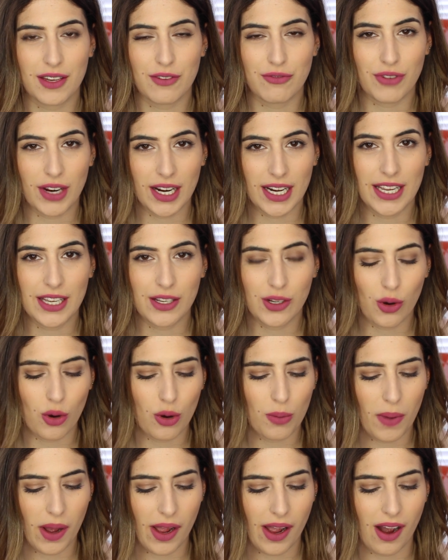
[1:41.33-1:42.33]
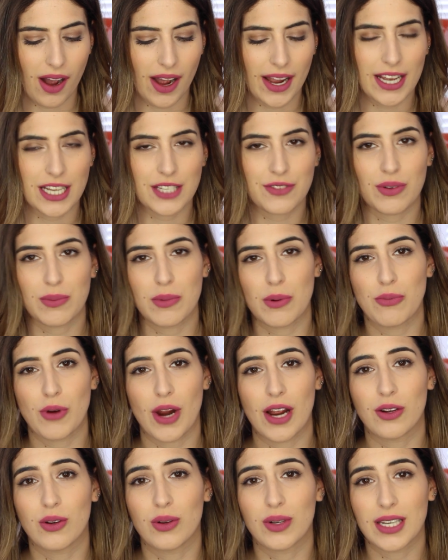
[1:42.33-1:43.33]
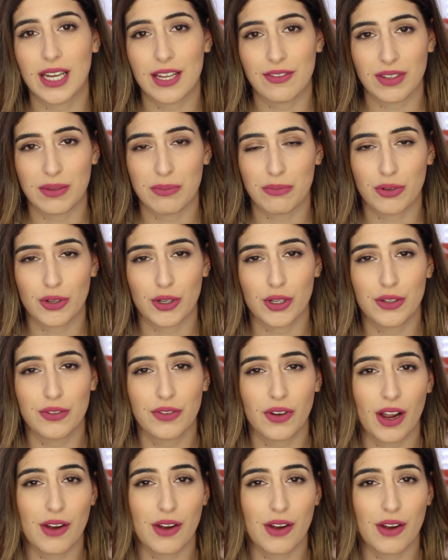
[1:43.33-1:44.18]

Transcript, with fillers: that really caught my eye is from a brand called Living Proof.